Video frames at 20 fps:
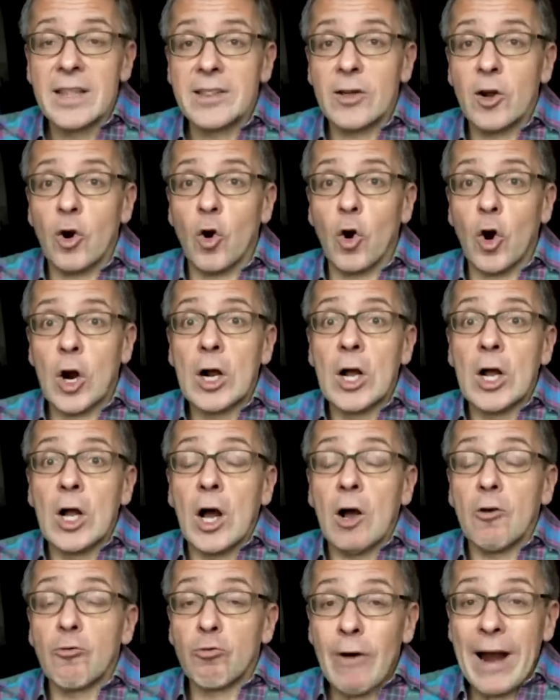There are
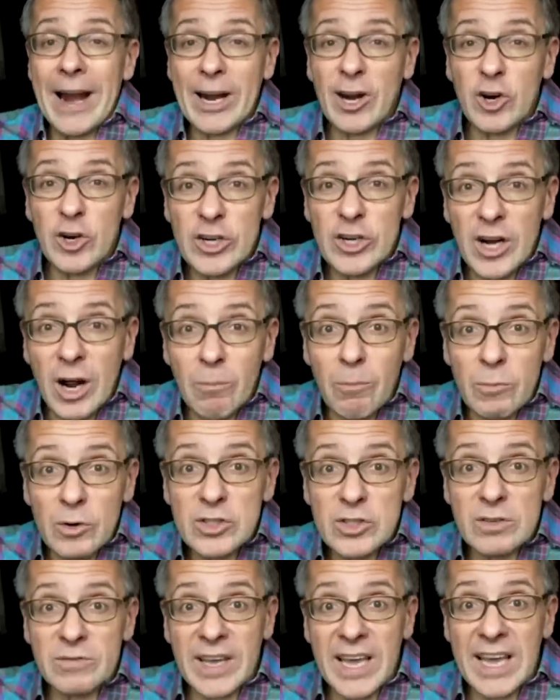record
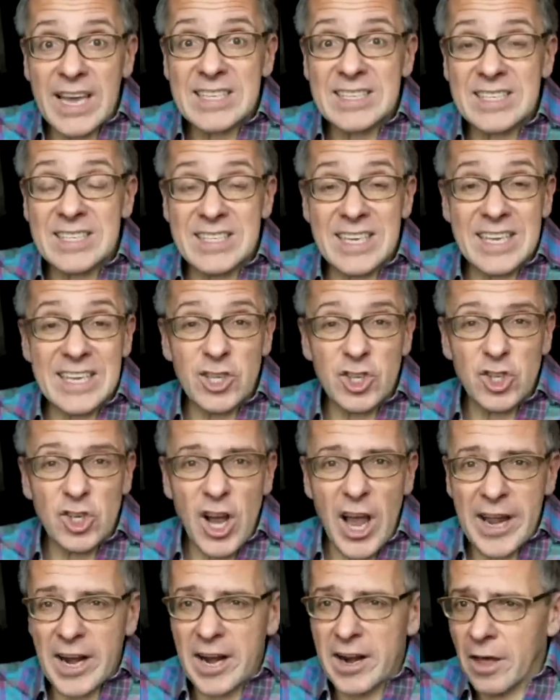numbers of cases in
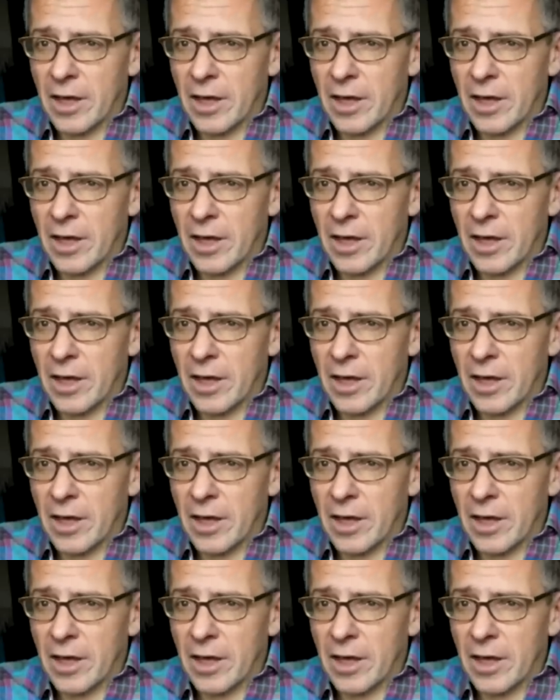China,